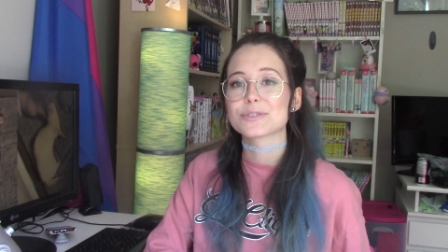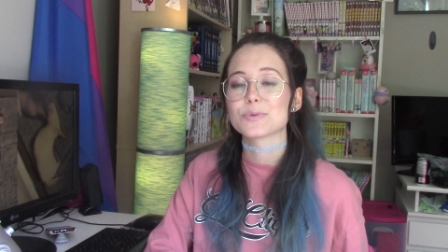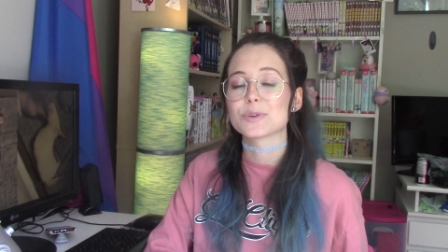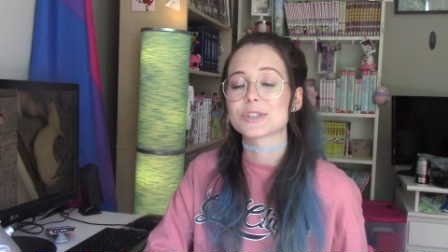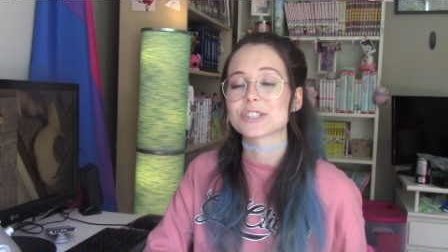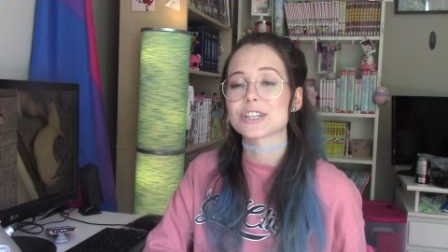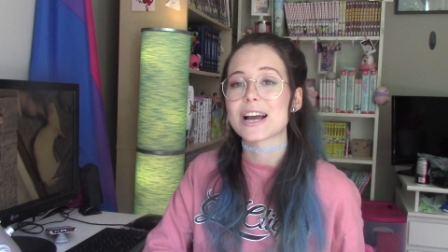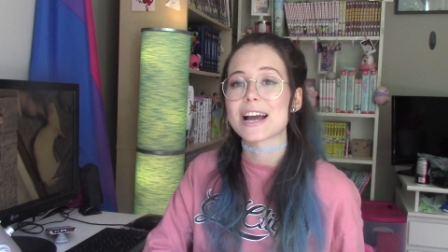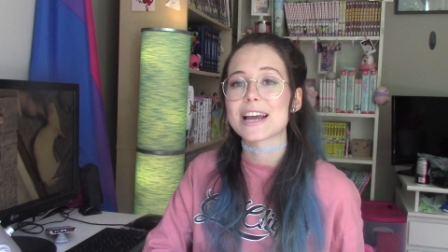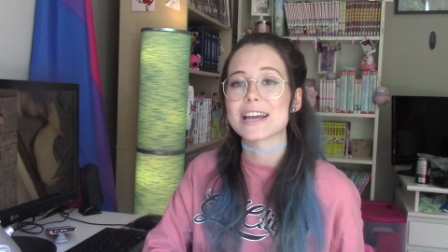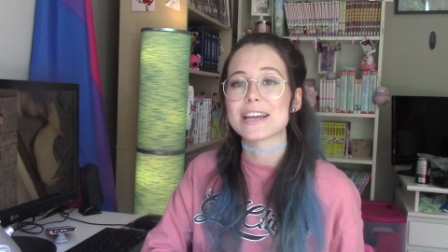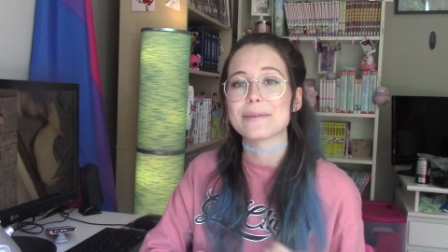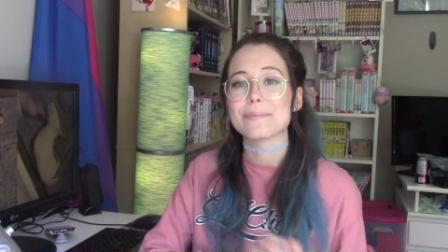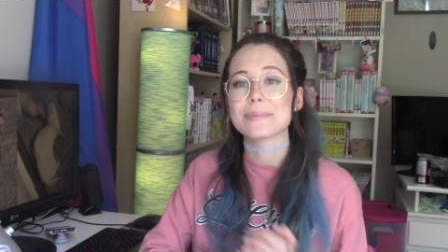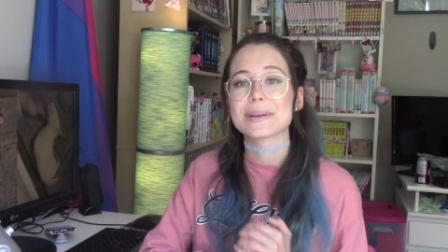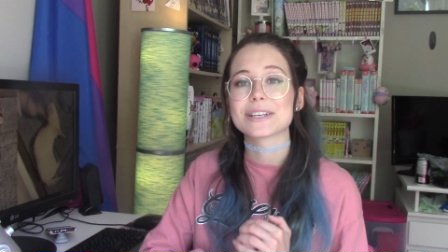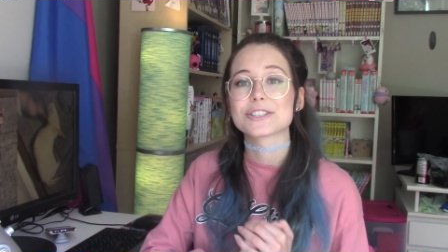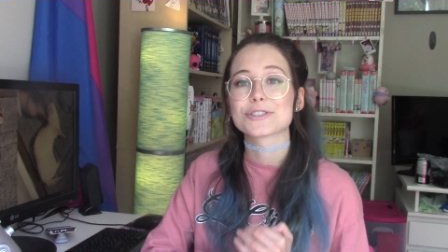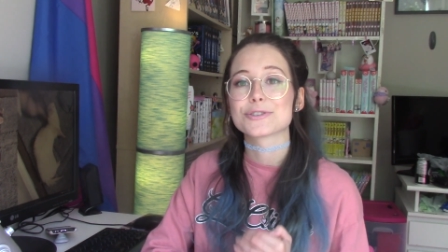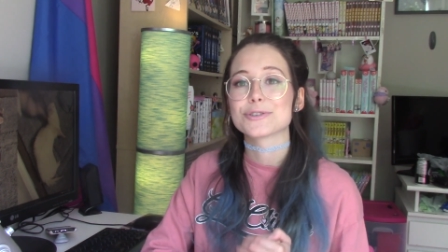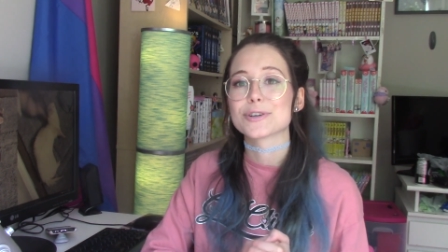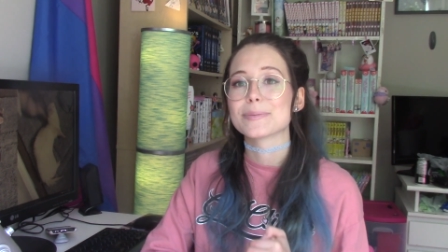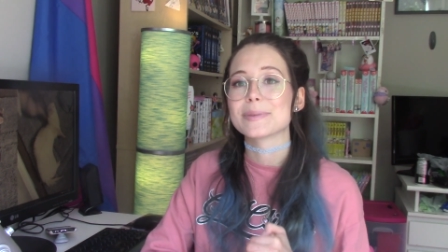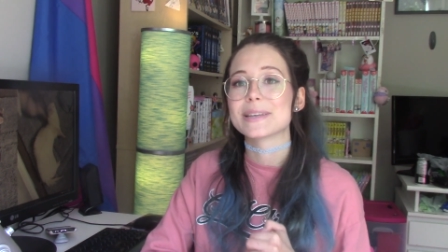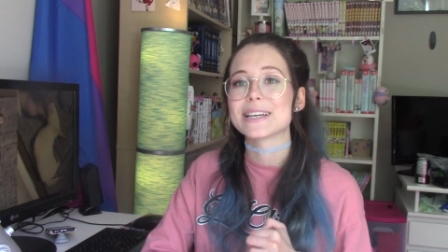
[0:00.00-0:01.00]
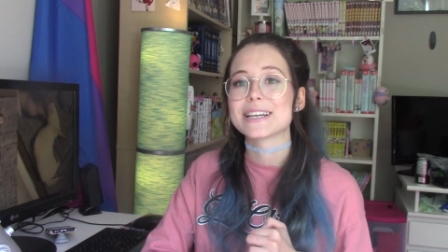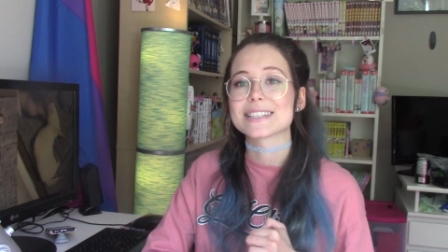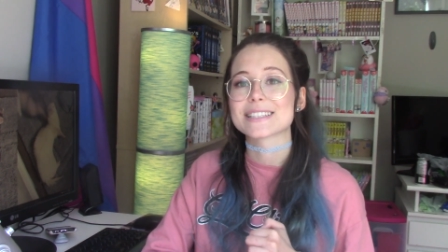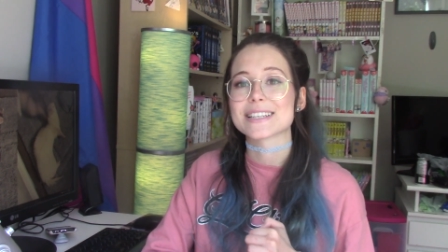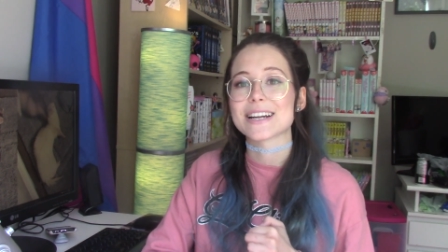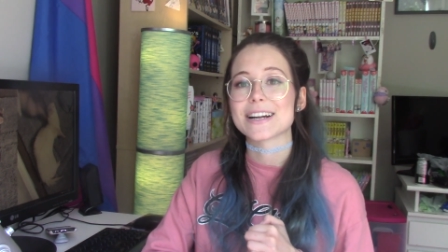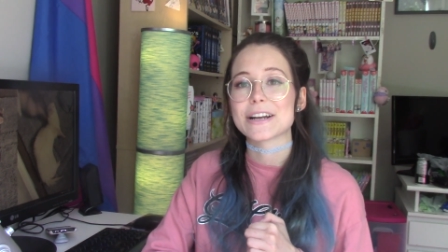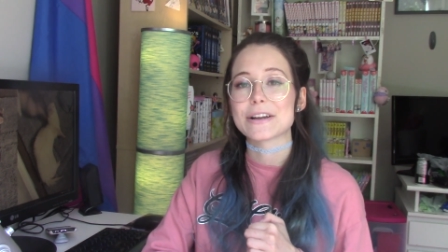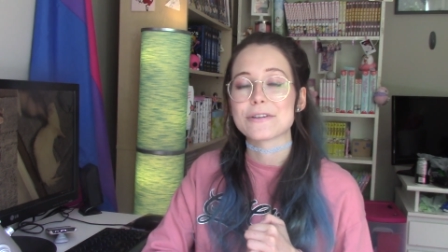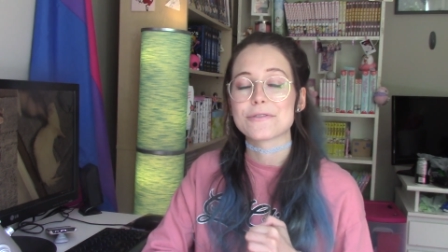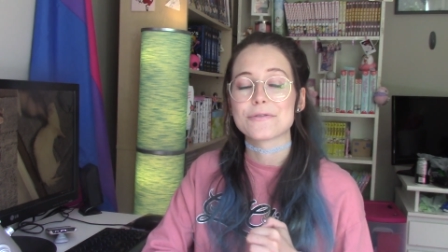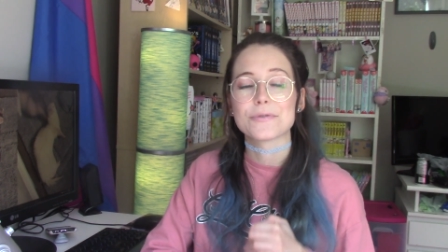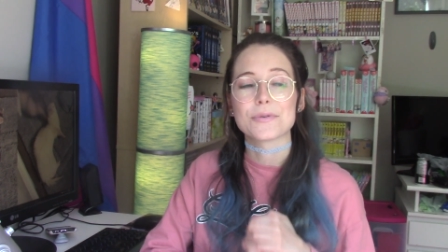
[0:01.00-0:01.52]
which I am extremely
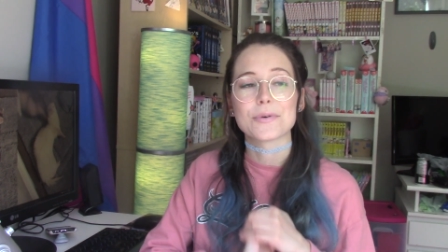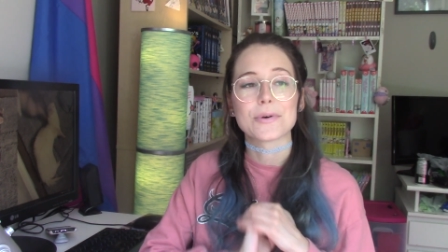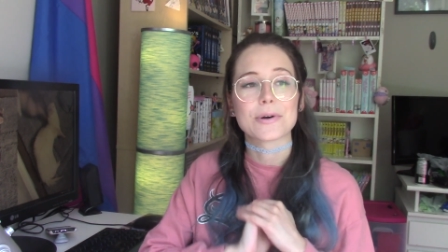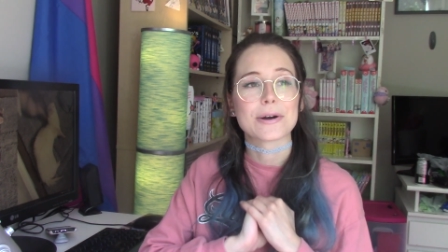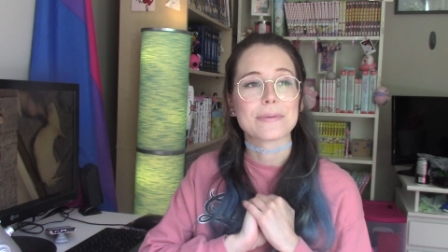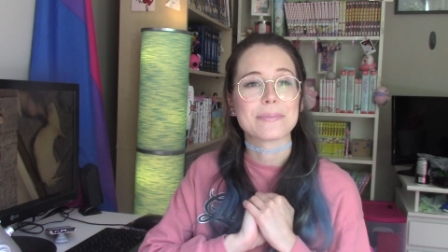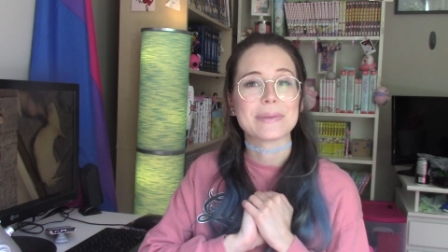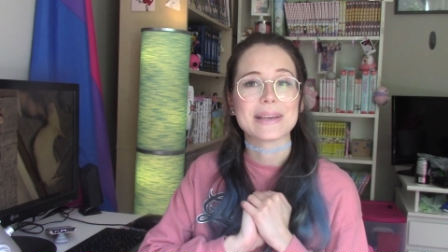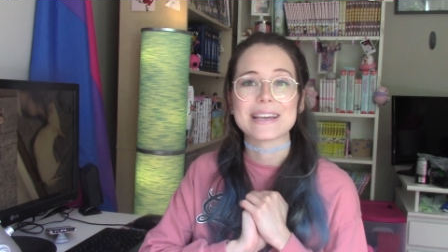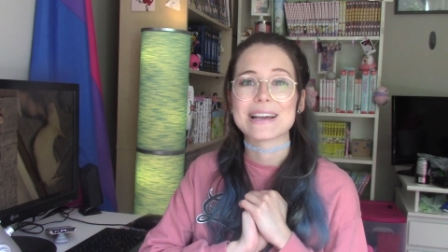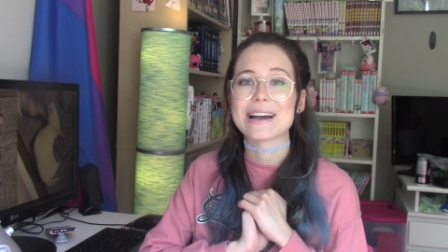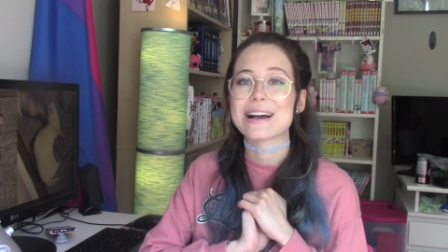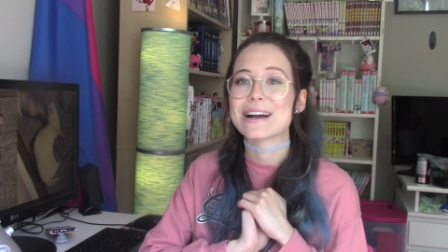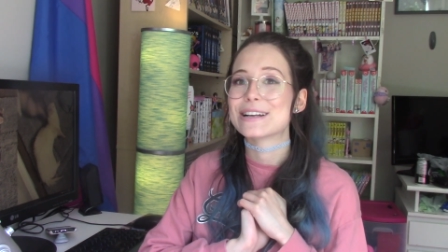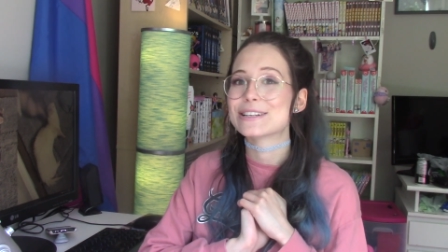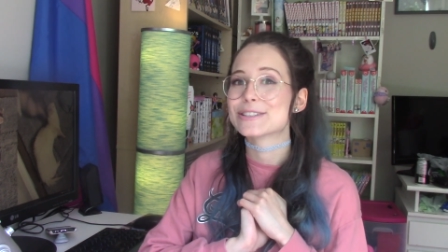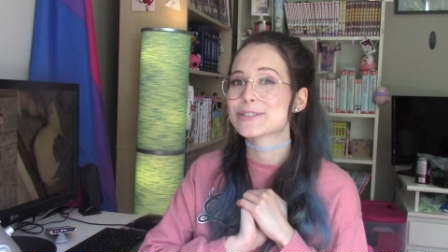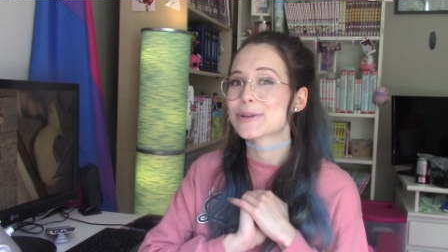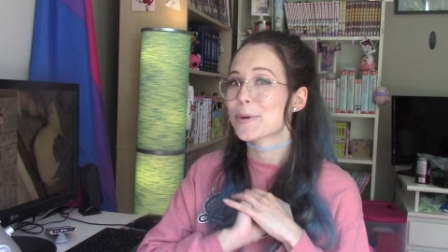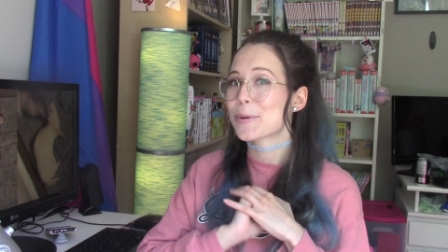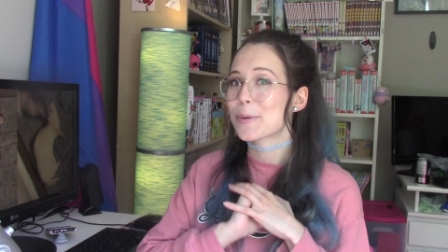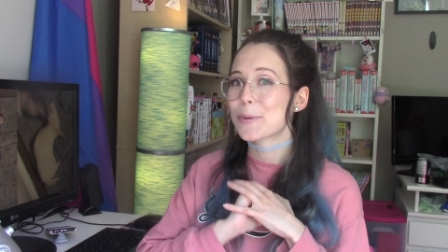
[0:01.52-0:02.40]
excited for because,